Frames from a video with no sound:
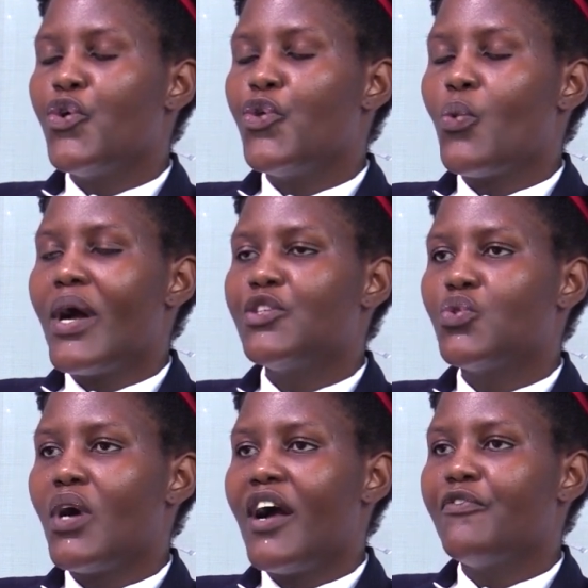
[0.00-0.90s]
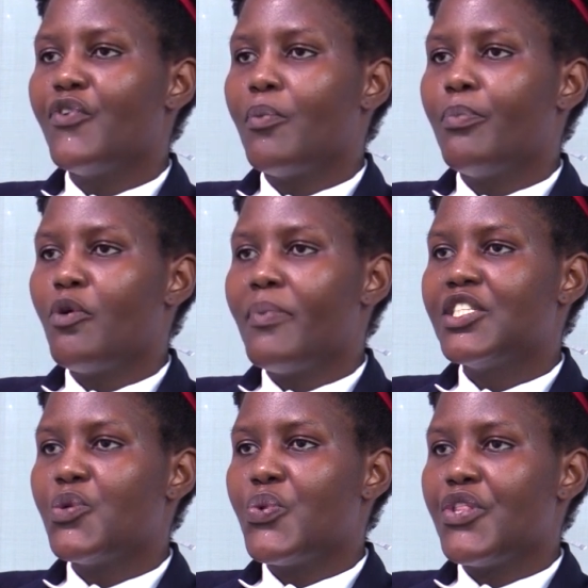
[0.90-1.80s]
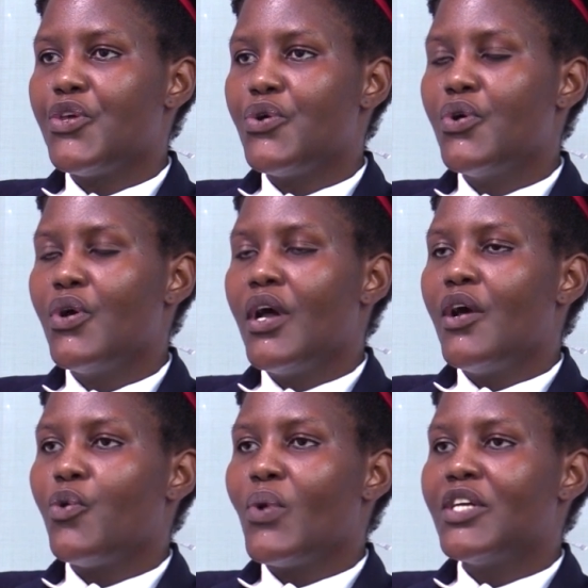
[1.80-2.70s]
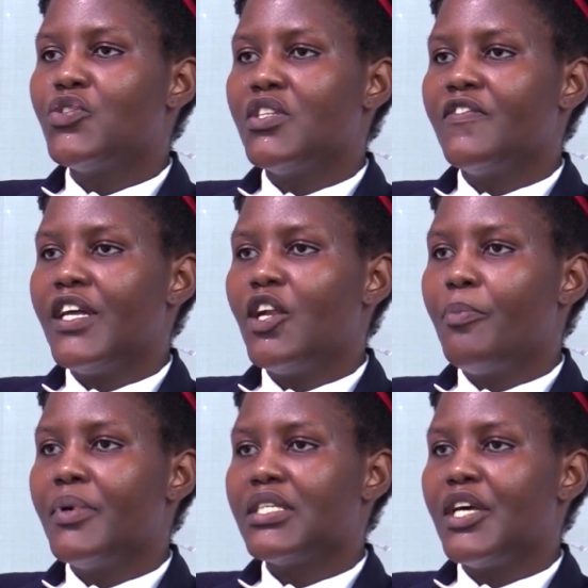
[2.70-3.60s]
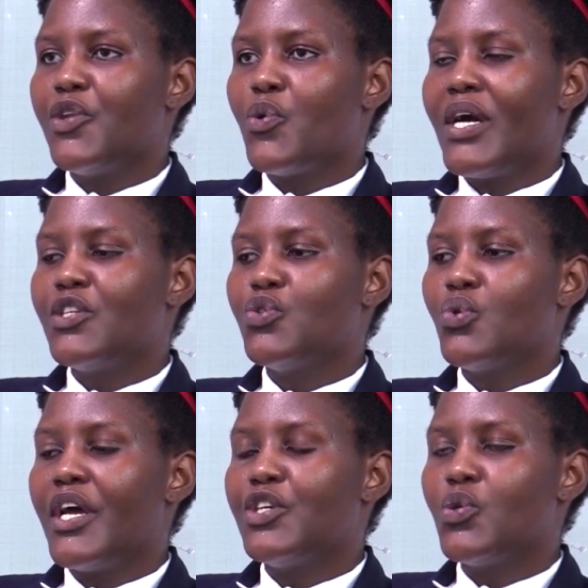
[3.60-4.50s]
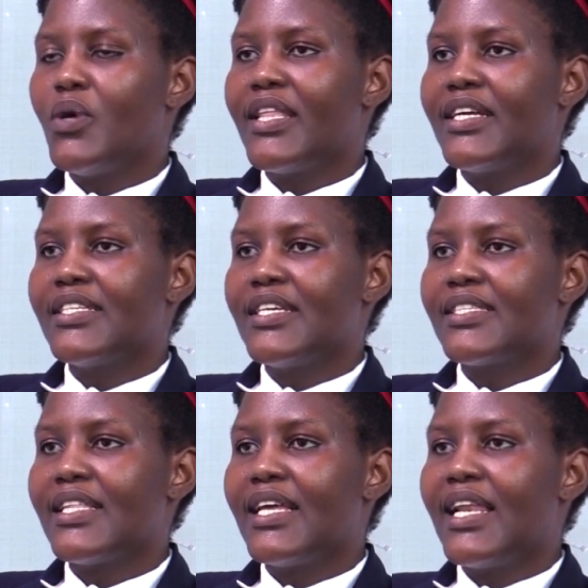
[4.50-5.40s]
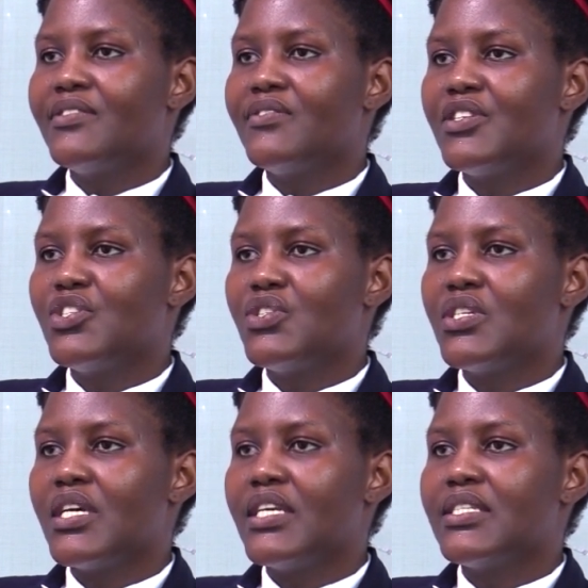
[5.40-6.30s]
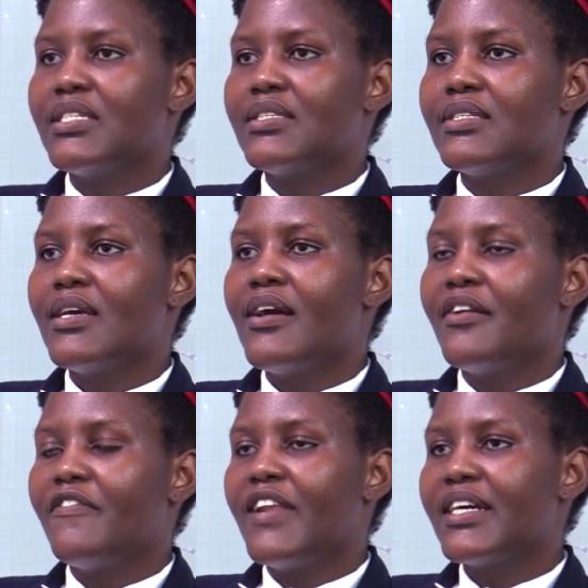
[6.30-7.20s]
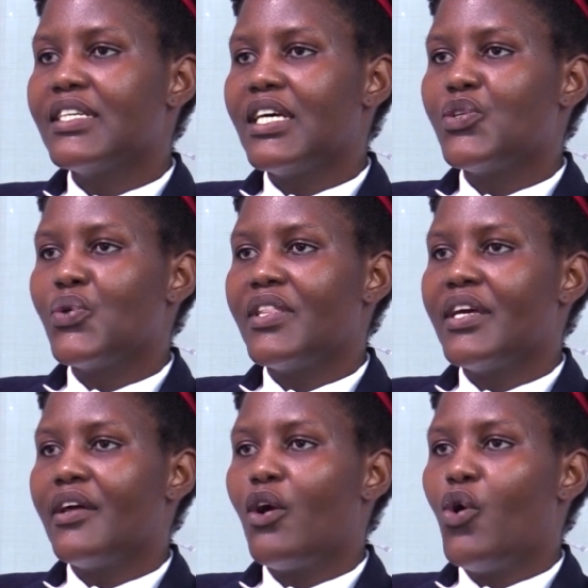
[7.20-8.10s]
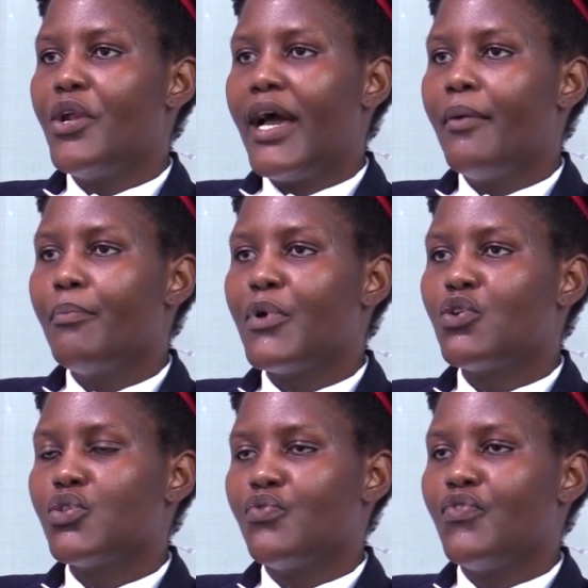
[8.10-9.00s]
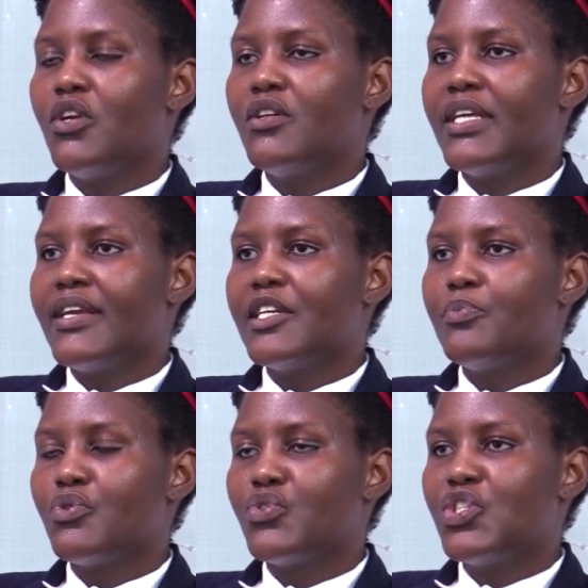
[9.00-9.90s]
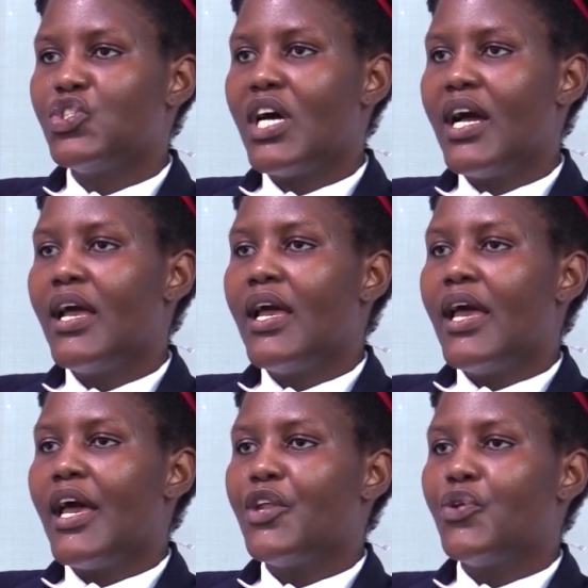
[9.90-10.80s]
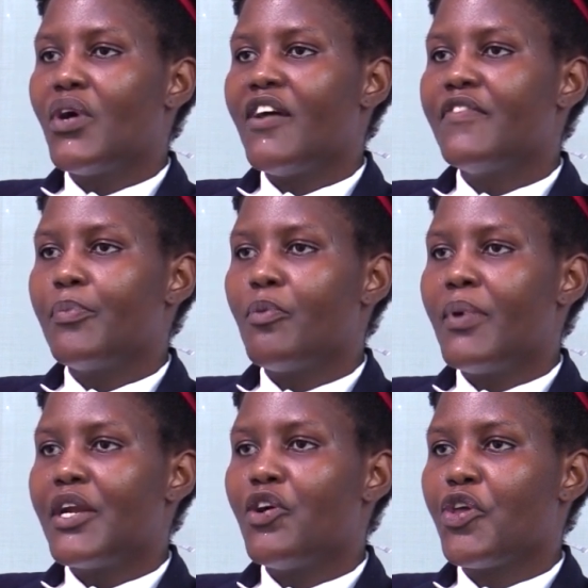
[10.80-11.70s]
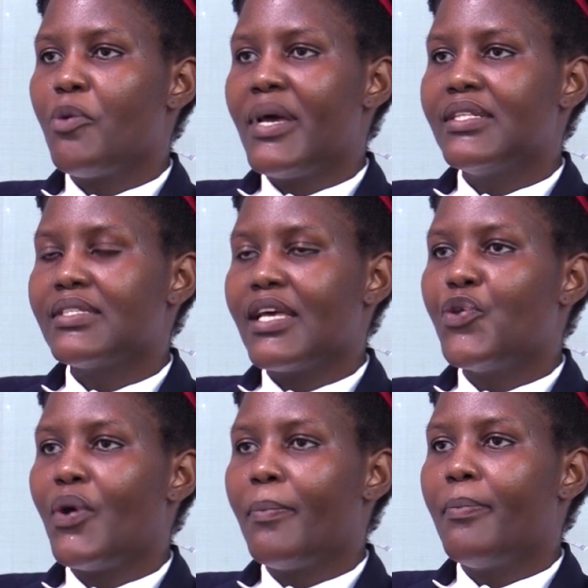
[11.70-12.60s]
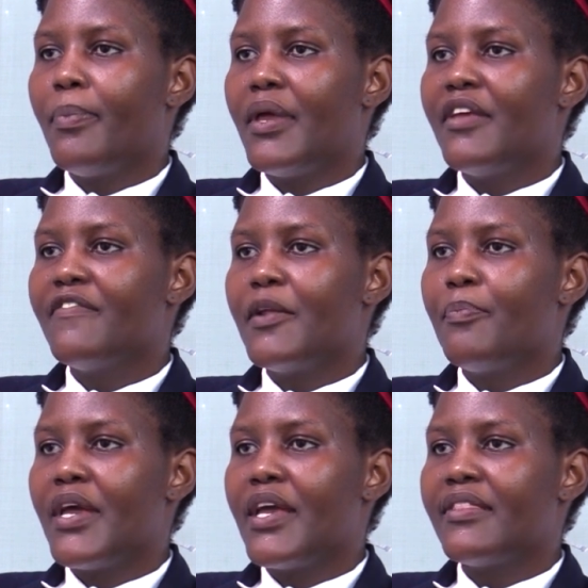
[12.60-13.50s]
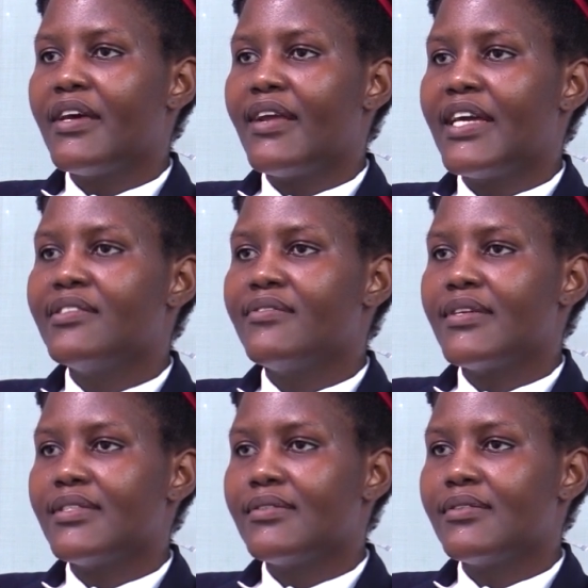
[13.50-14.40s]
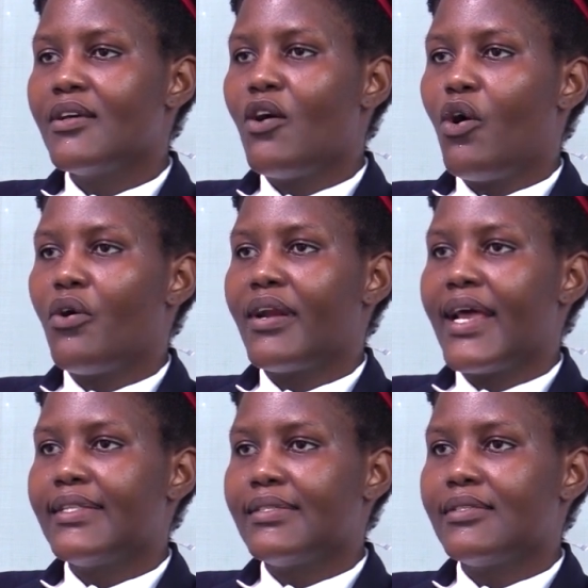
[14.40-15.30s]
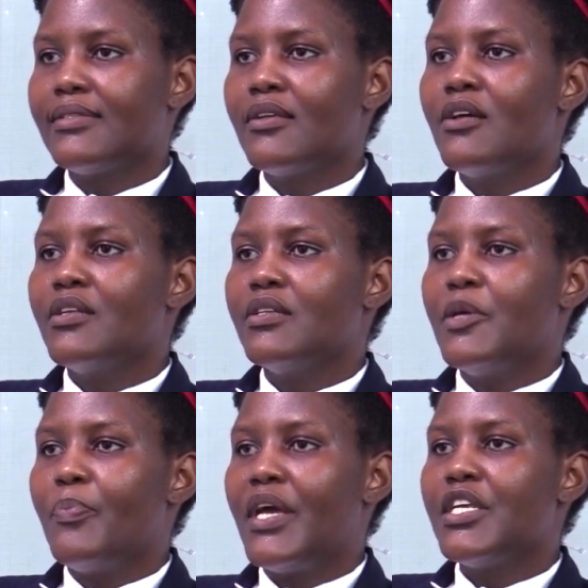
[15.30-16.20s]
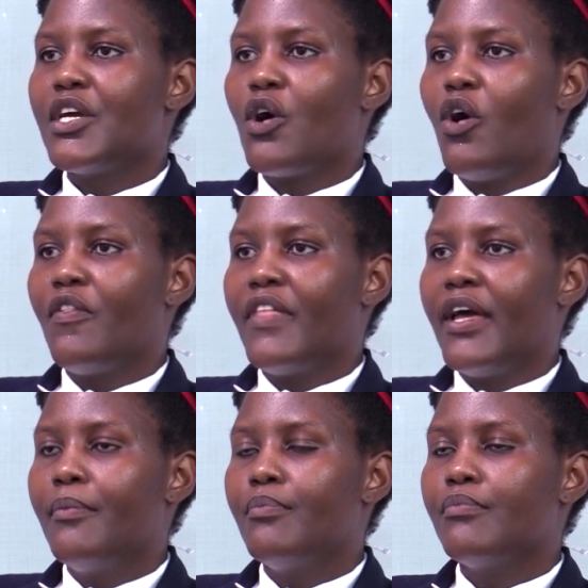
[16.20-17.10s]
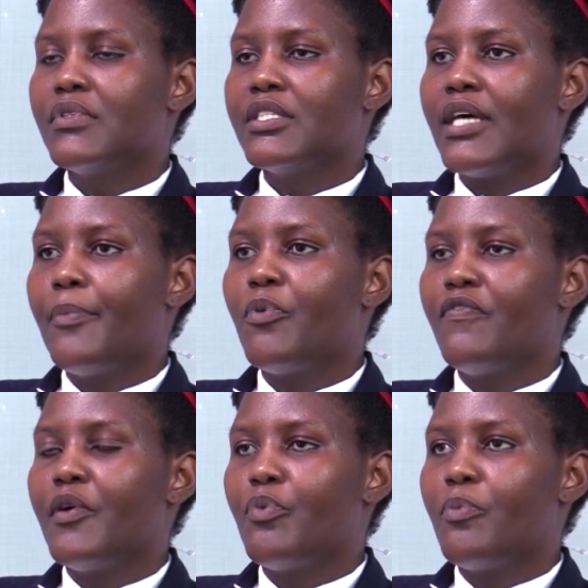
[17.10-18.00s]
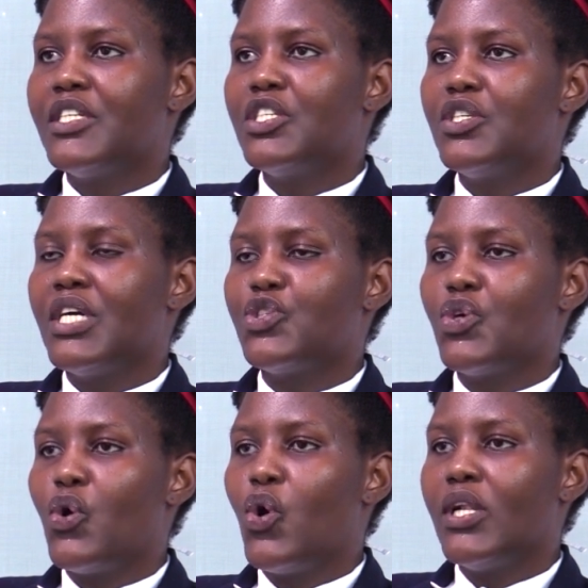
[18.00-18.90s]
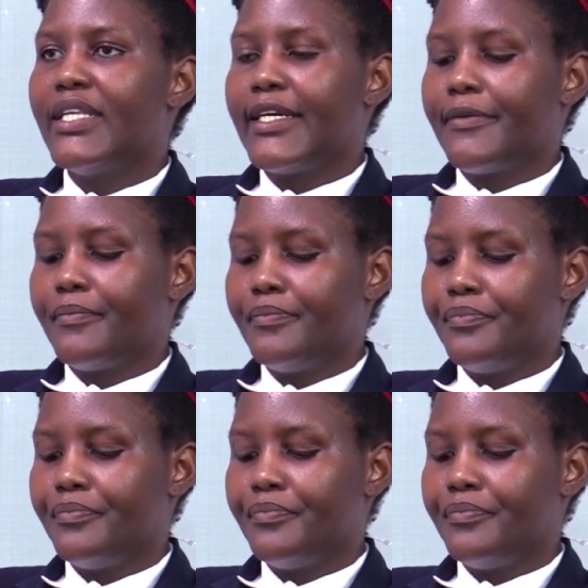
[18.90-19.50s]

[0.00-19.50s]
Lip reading: you want to have your property with you, you want to develop it, and you want to ensure that, yes, at the lands registry, it is reflected that you are the owner because you followed the right procedure and you have the proper documents, and you're even paying the right rates or rents depending on the type of the property that you're holding.